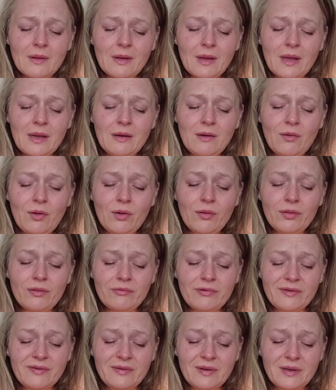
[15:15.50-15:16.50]
and all the
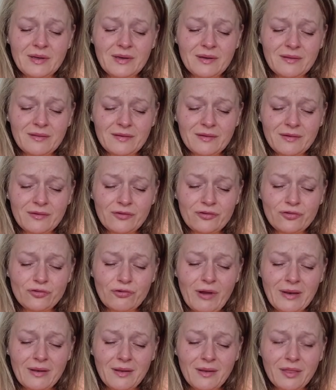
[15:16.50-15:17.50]
resilience and
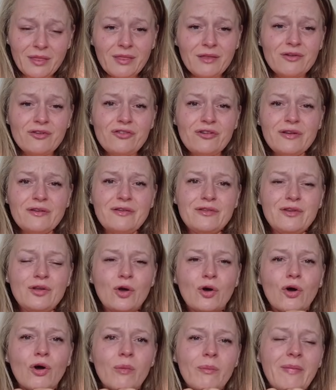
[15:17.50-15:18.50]
strength that she's
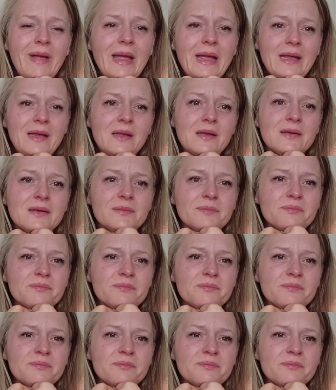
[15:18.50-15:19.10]
taught me.